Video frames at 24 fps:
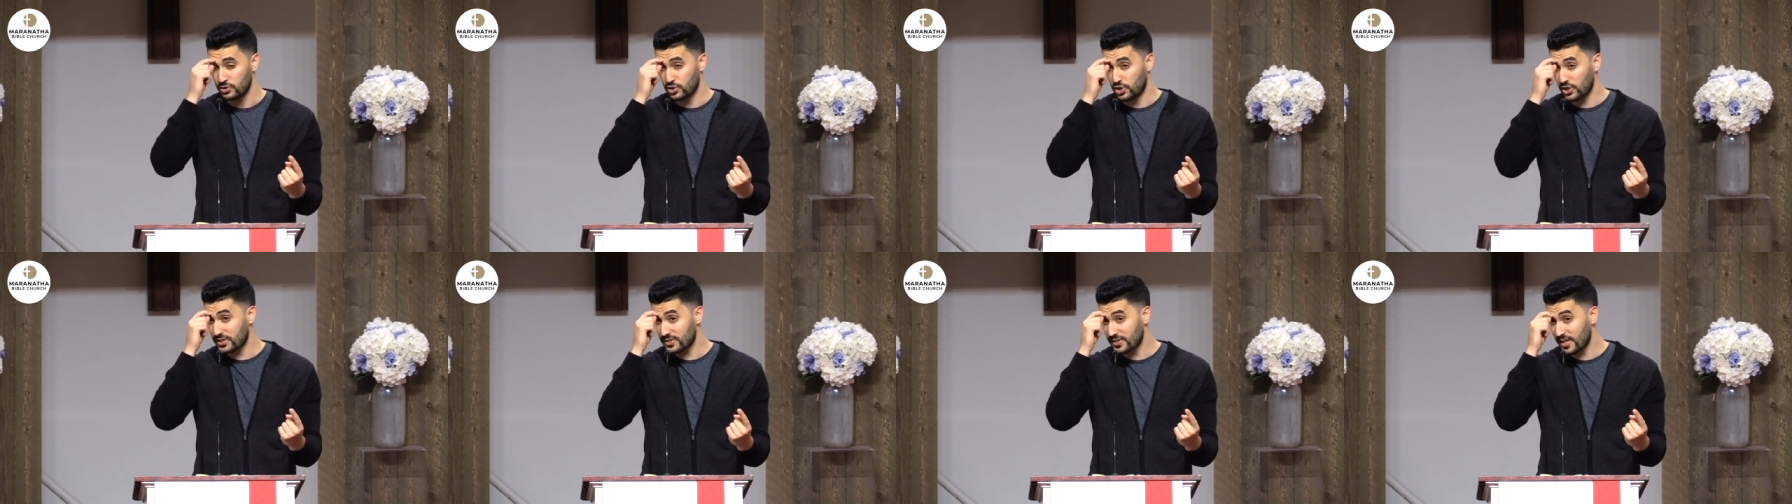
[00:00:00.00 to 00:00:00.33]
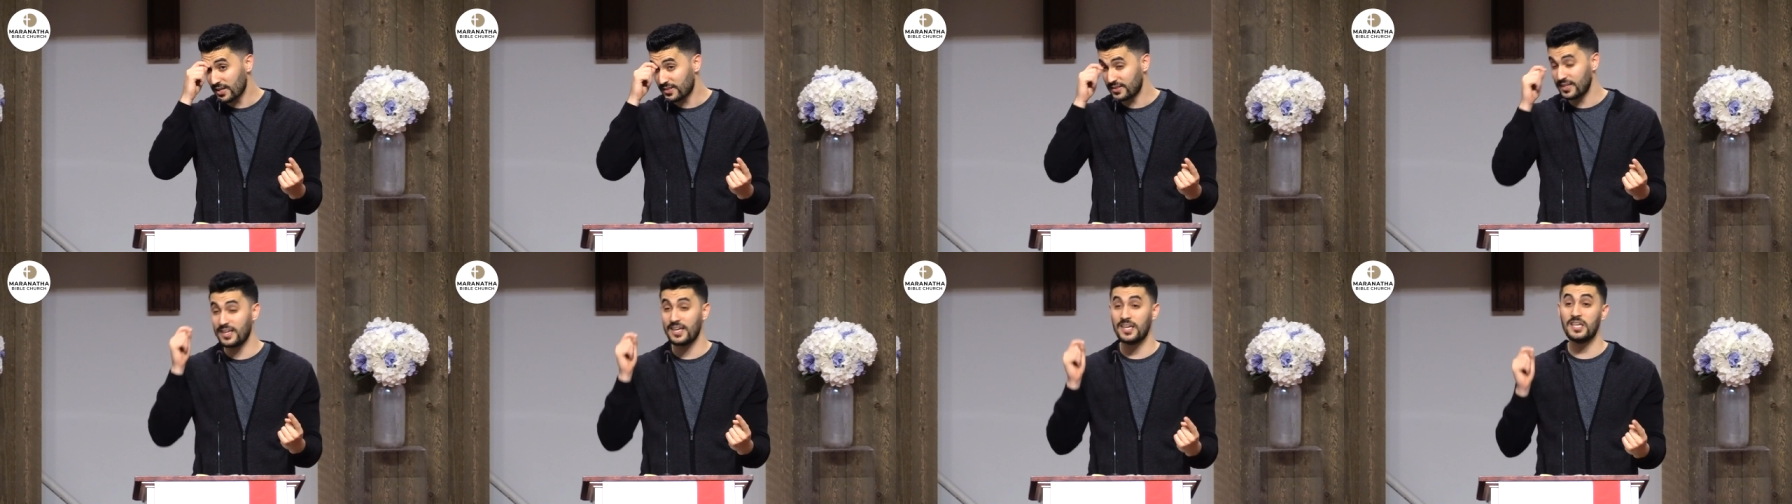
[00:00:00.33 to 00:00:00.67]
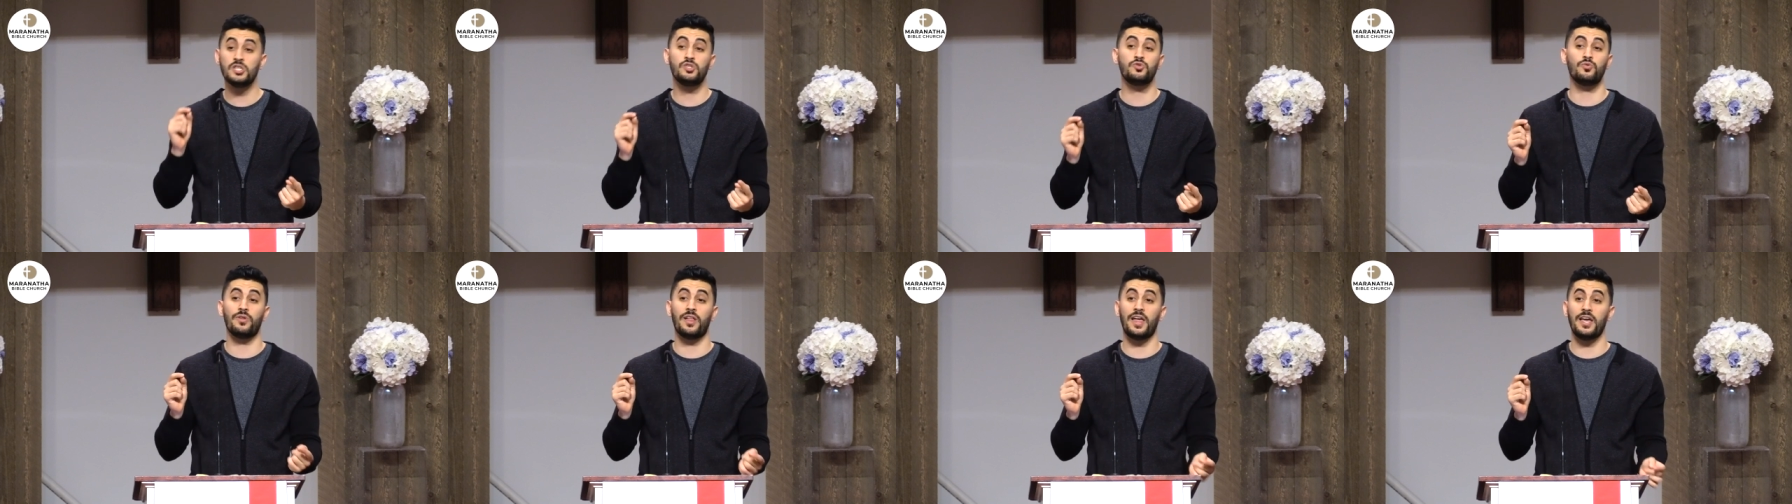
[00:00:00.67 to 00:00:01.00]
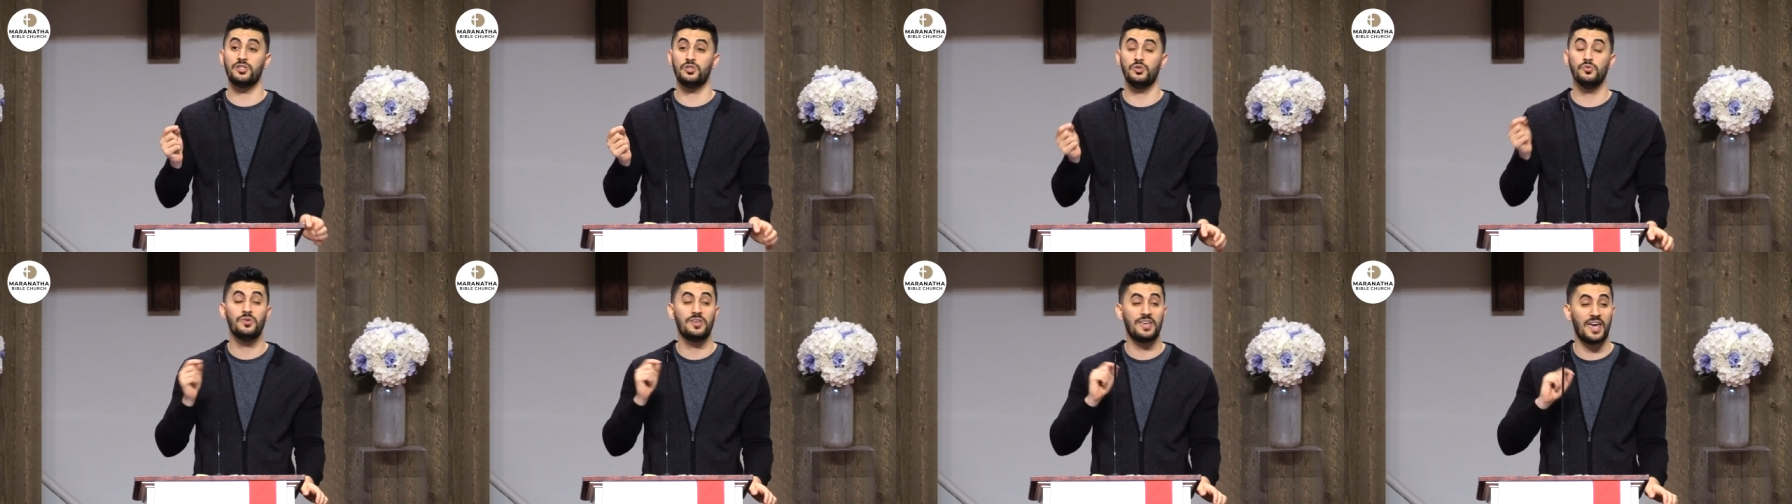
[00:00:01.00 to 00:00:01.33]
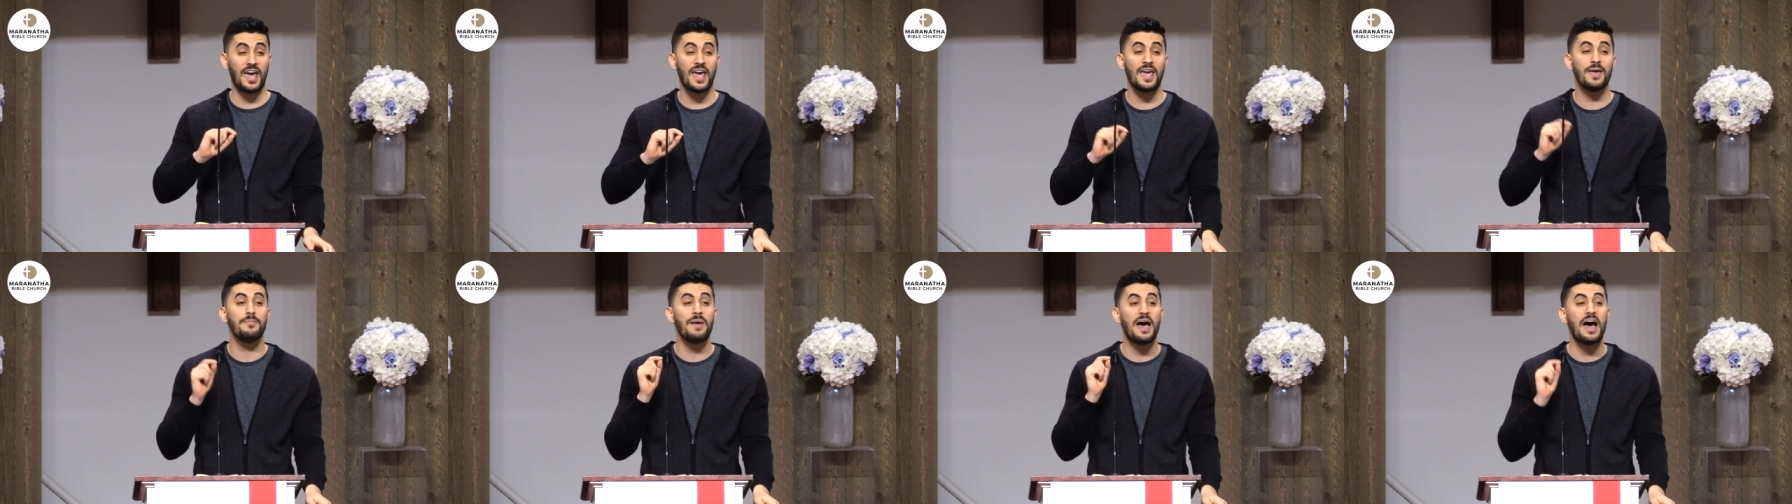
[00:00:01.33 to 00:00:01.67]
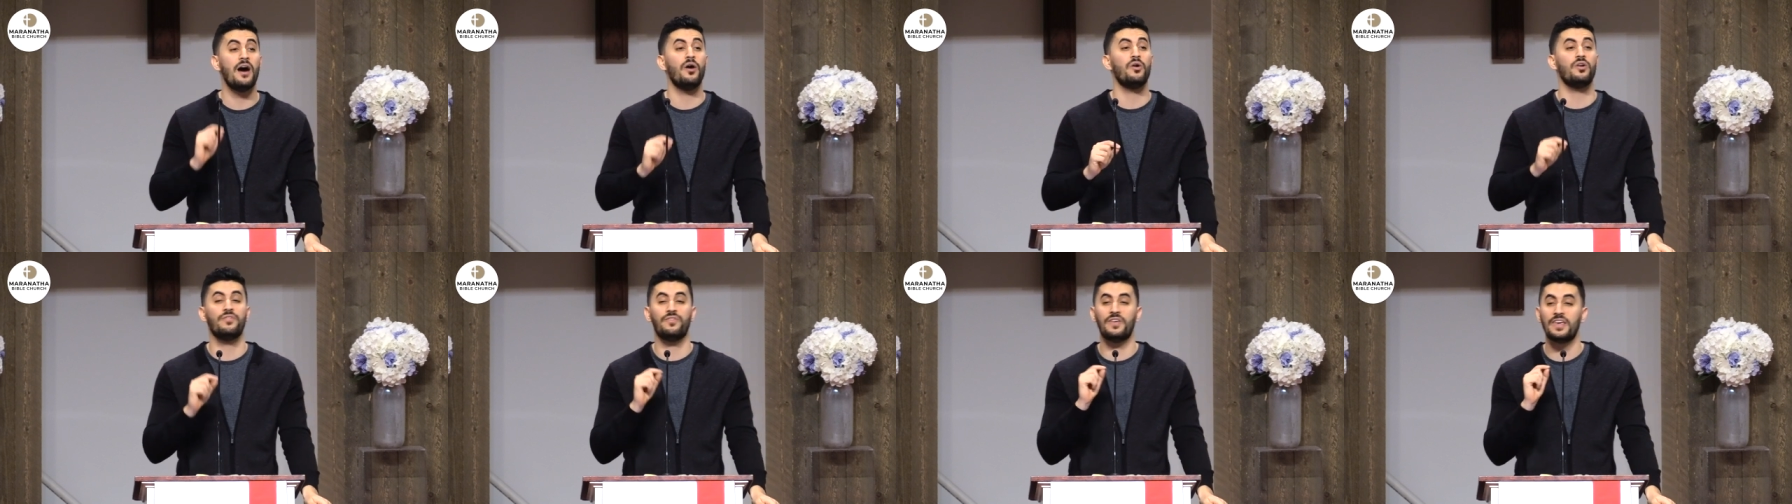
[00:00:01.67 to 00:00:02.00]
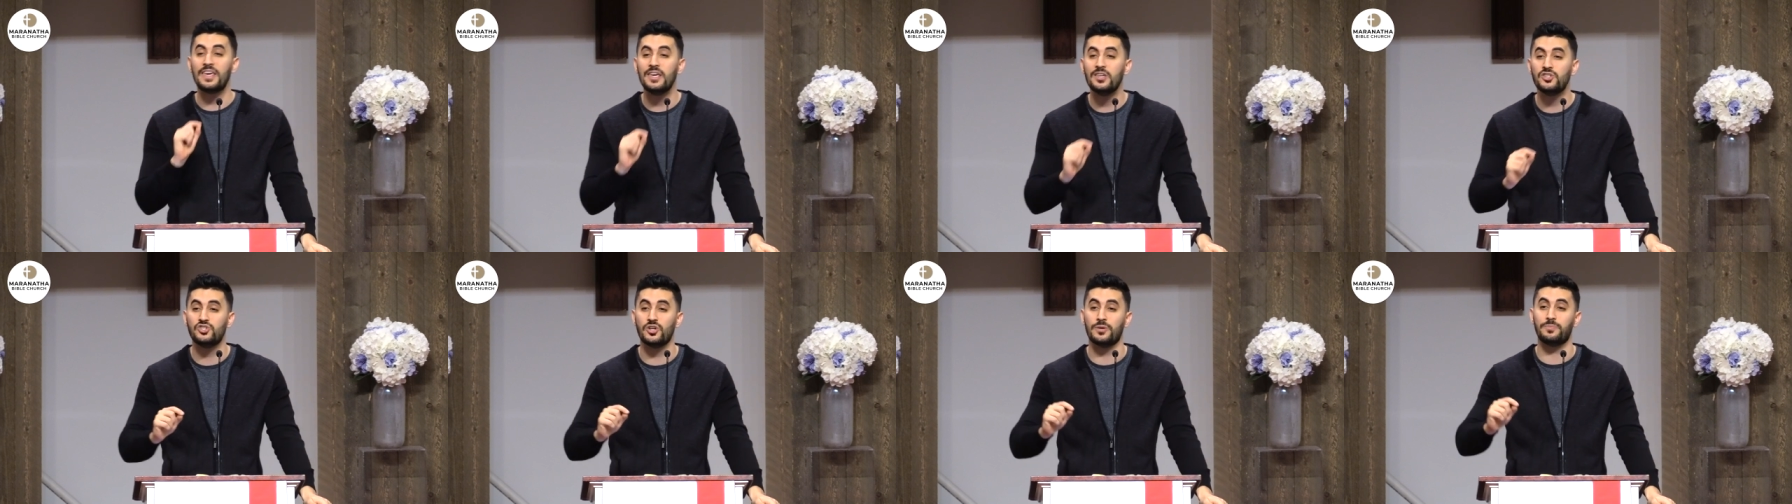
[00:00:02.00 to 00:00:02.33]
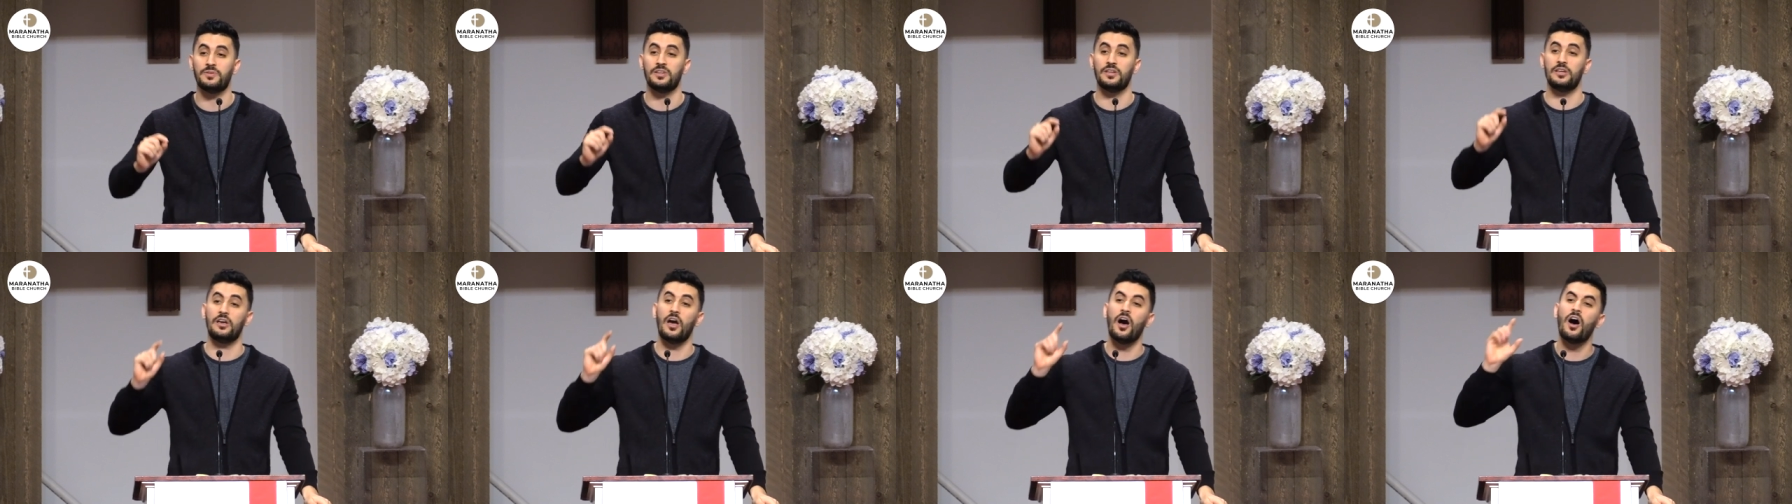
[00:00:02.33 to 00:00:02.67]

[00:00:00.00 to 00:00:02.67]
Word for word: Just like the Israelites who came out of Egypt,